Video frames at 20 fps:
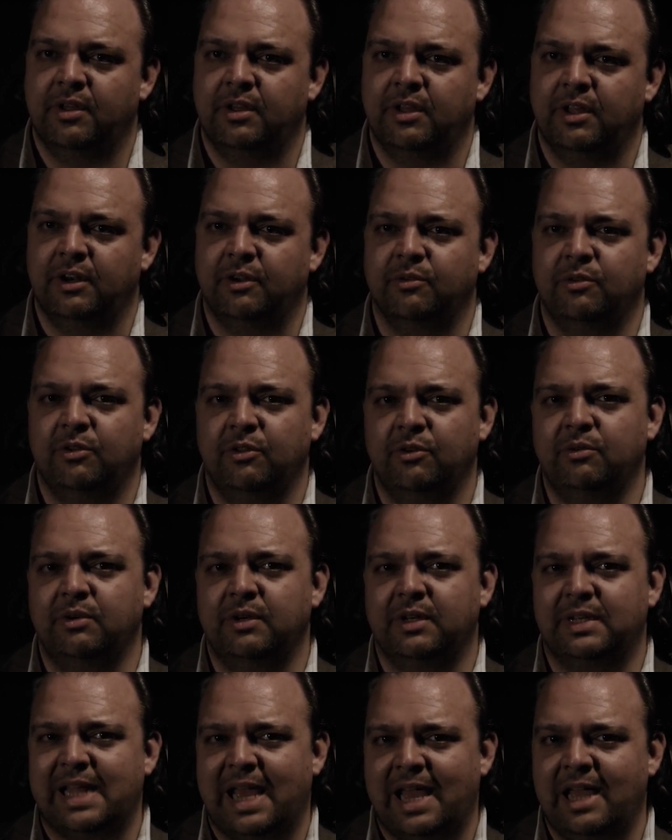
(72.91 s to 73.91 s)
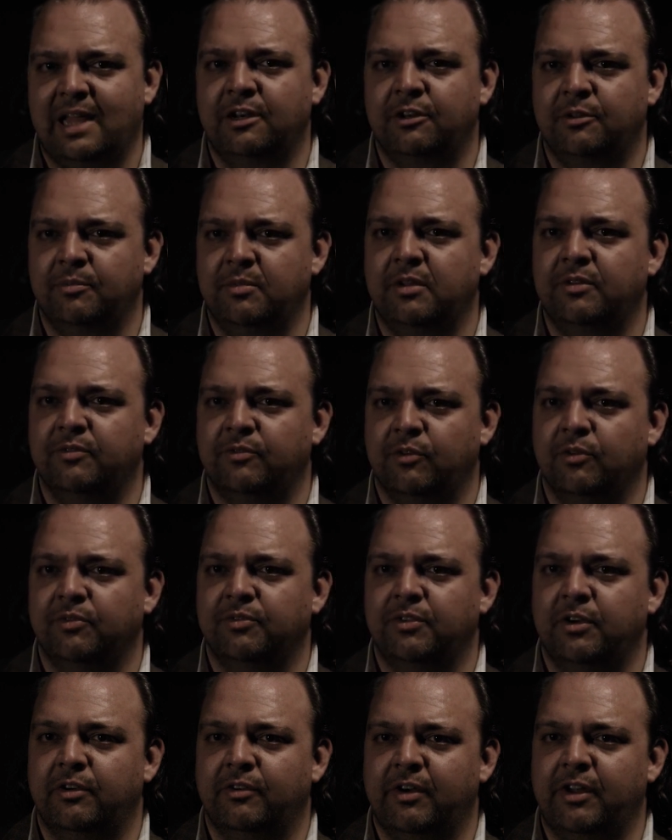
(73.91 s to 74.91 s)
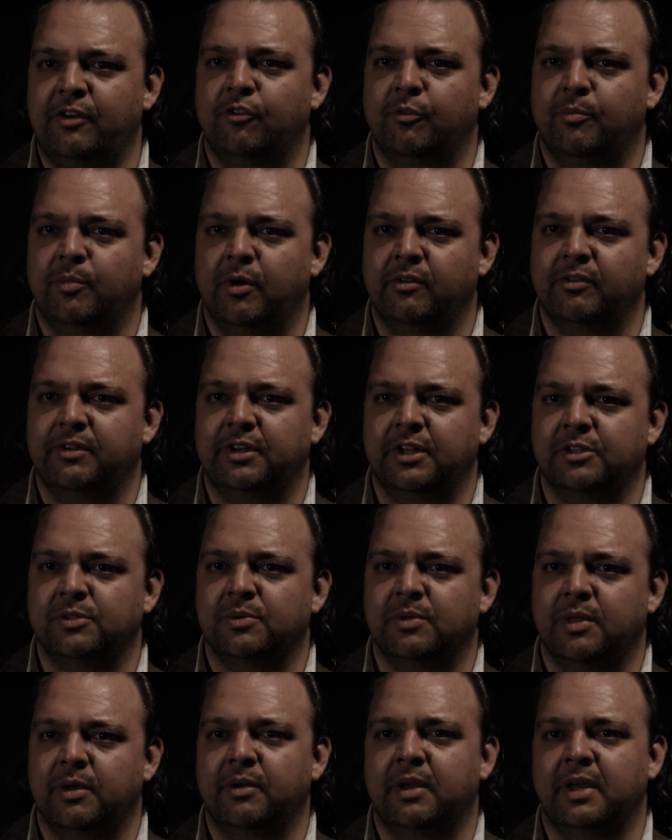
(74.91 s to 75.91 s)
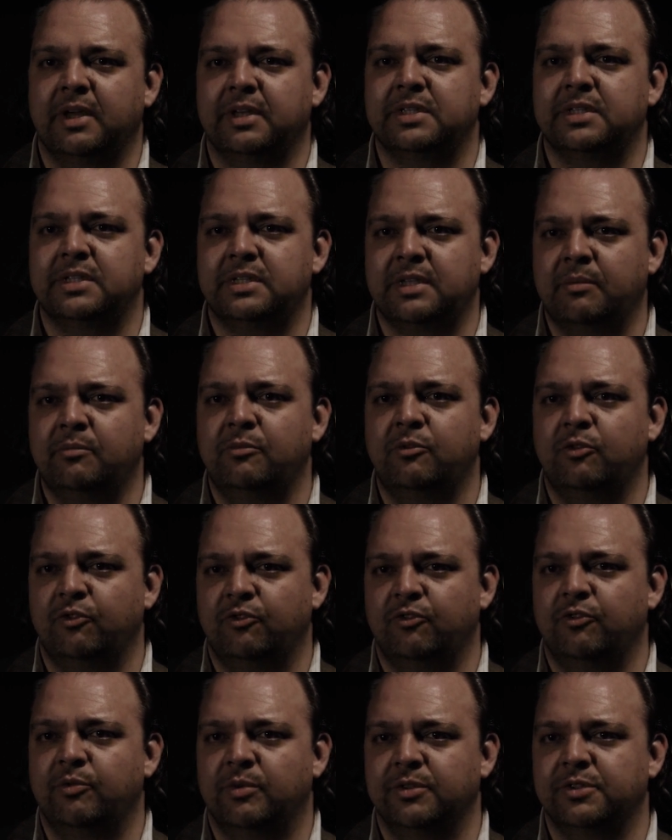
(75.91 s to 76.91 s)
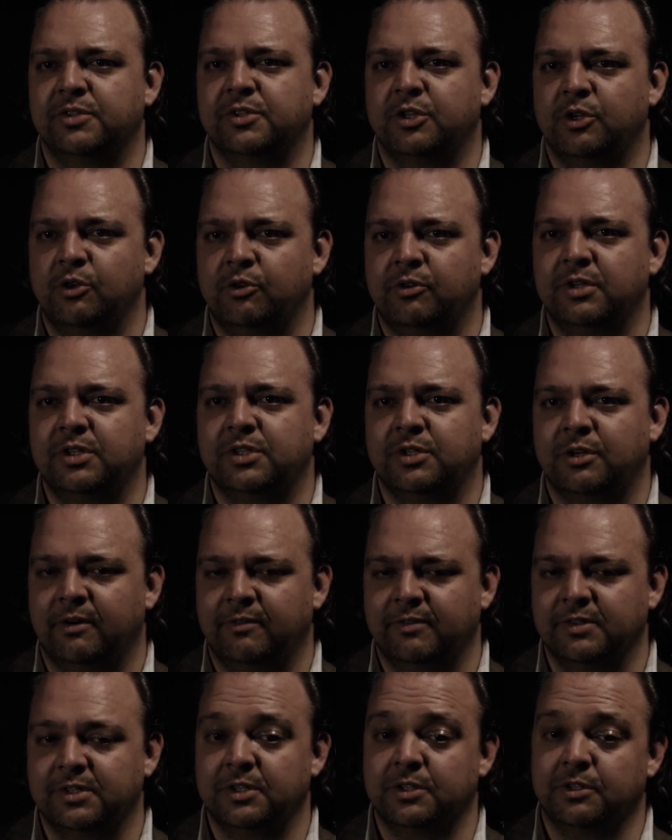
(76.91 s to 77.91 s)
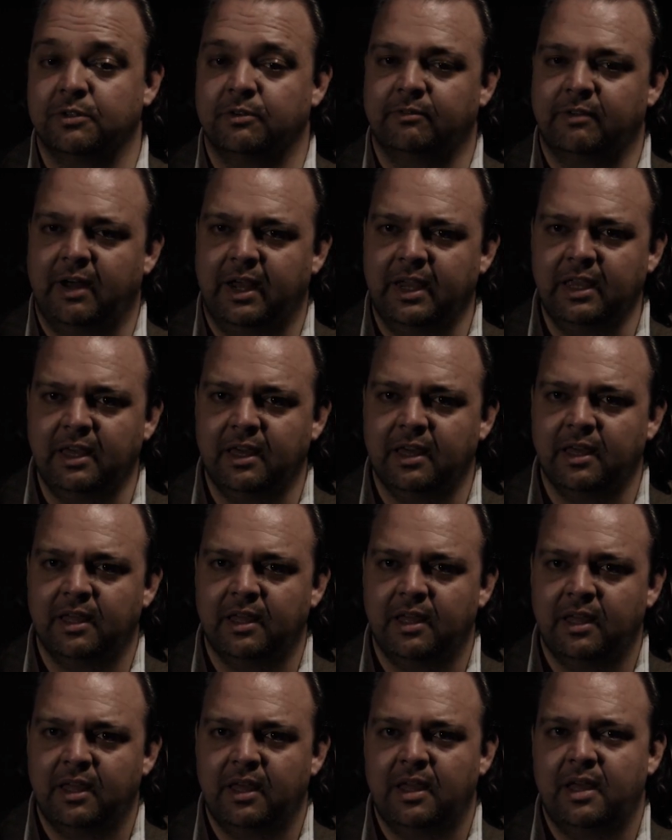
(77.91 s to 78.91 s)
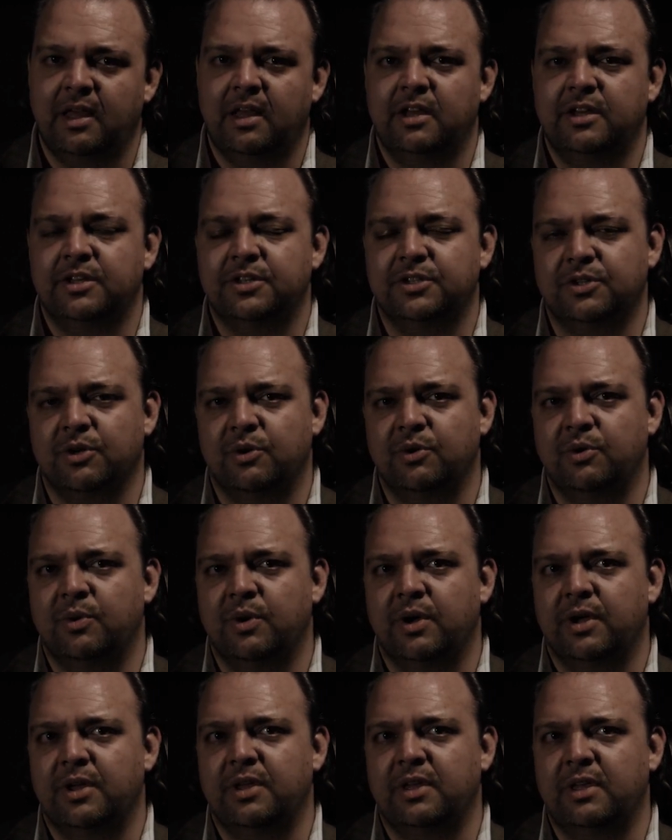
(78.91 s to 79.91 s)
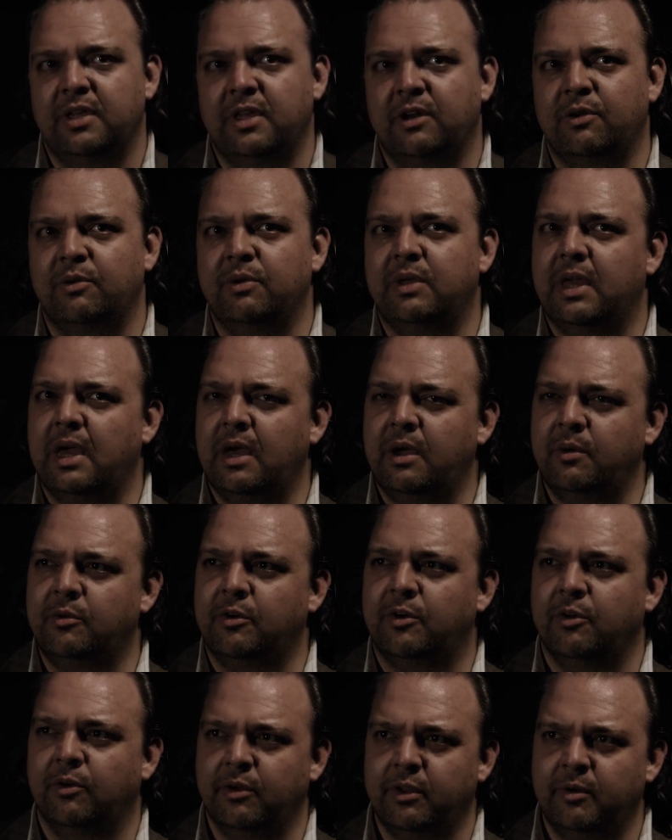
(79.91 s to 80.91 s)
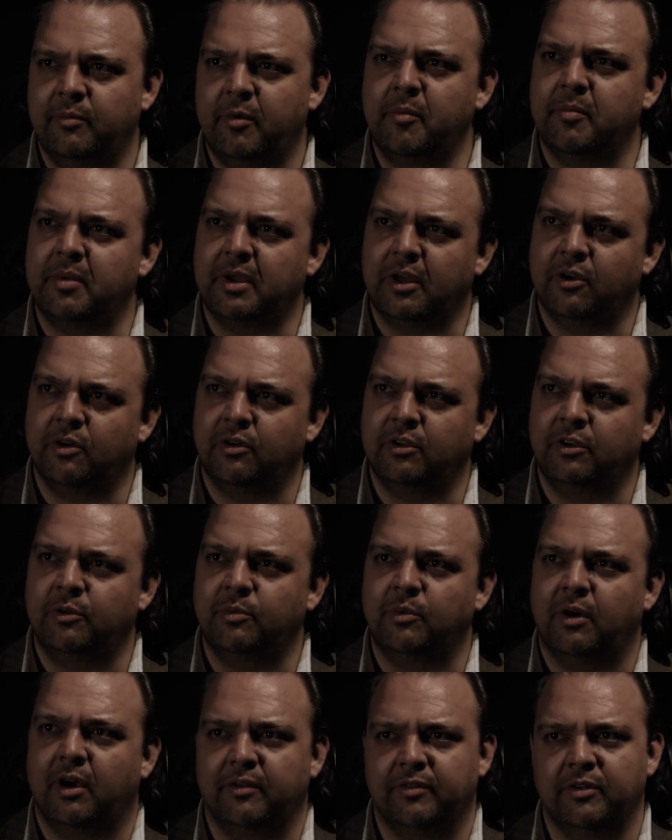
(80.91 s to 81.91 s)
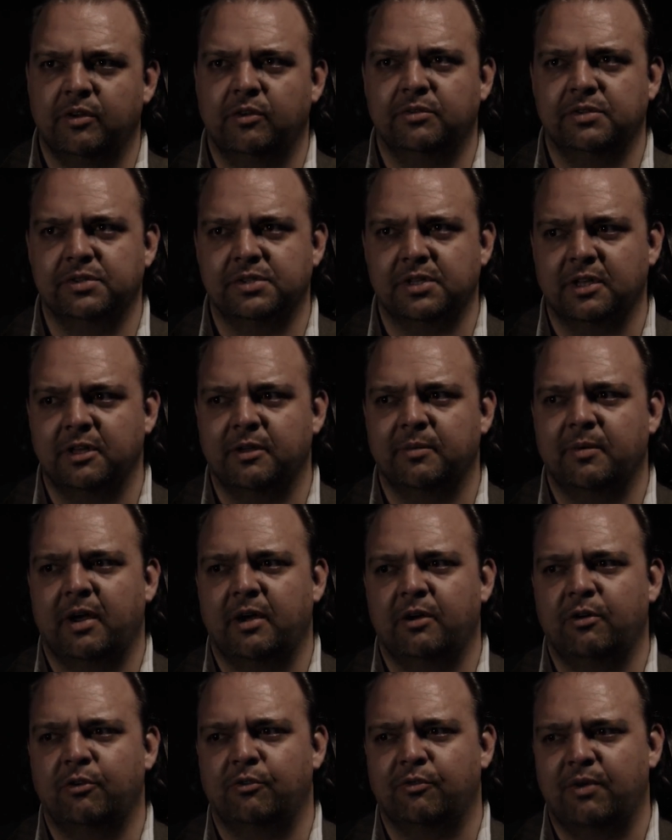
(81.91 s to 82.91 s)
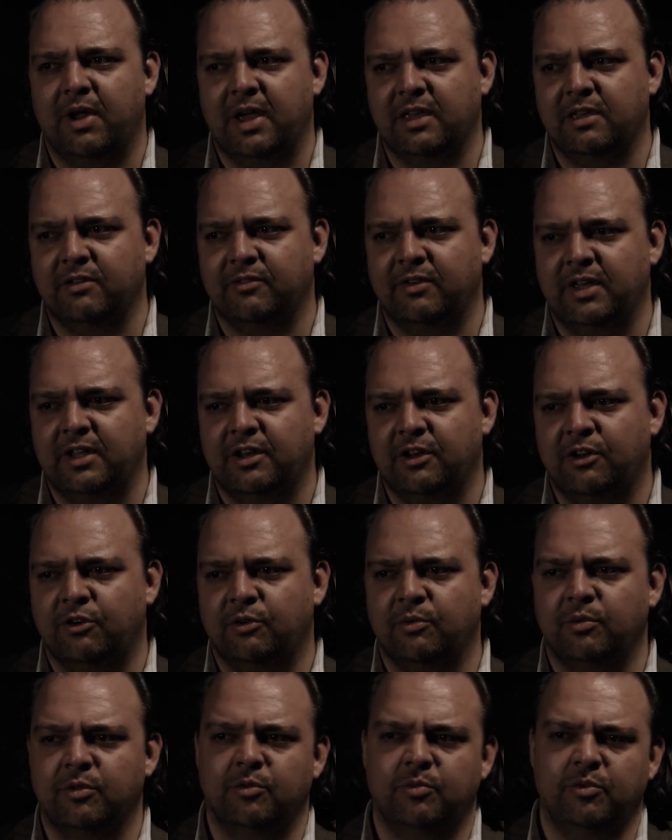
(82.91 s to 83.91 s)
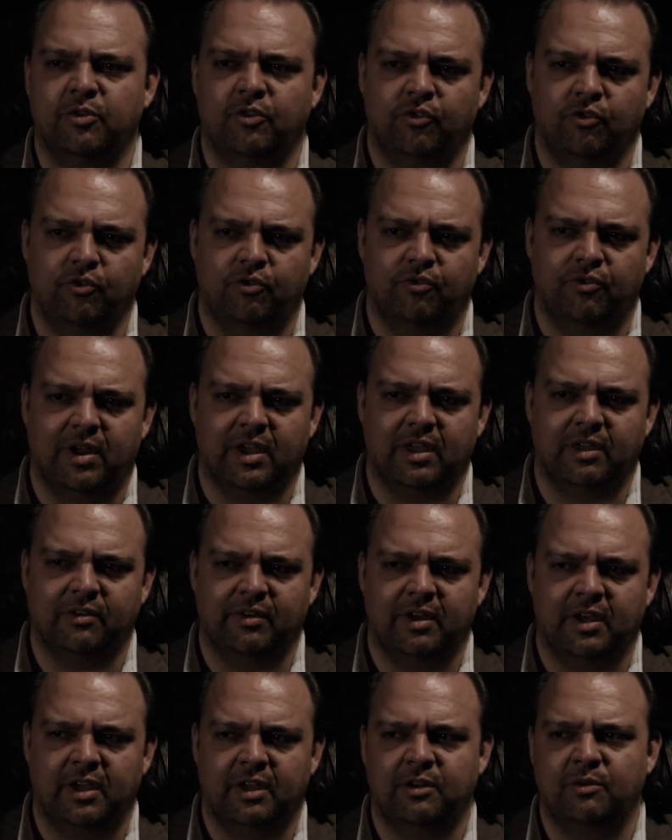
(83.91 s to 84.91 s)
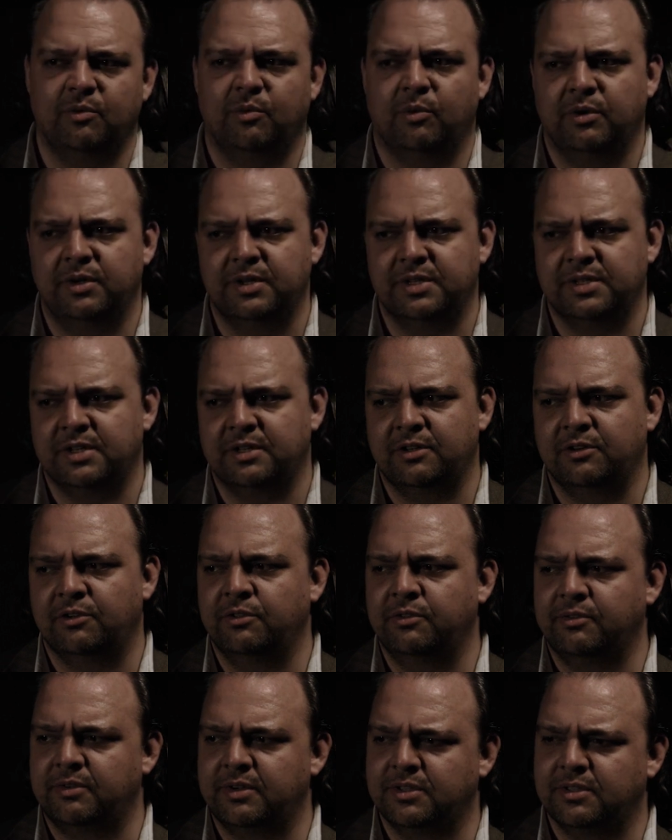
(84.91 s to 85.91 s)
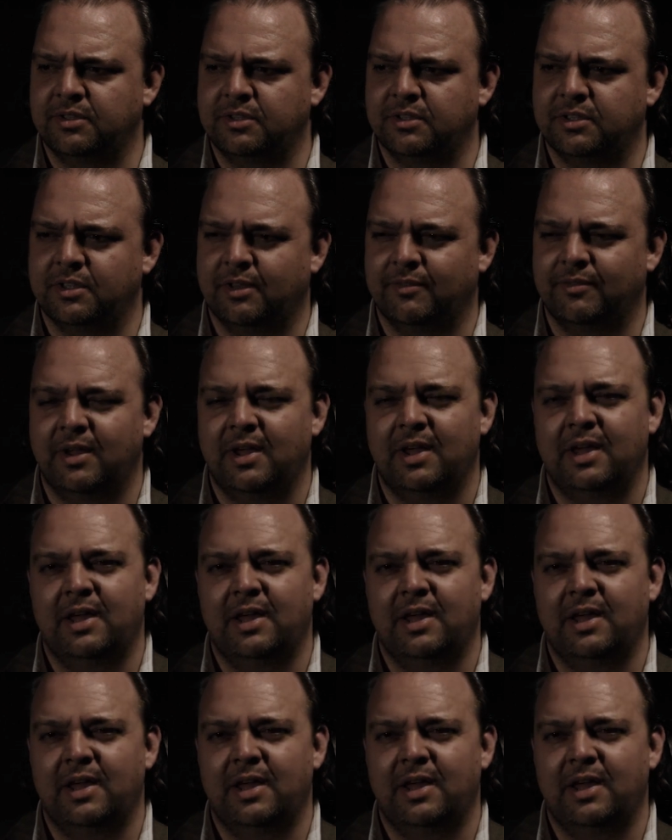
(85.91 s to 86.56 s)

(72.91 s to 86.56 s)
You don't tend to be involved in electoral politics without getting some notion of what the security services are like. So, yeah, we're talking about Bitcoin and we're having all this thinking about how to regulate it or whether we should regulate it and what is it and all the rest of this stuff.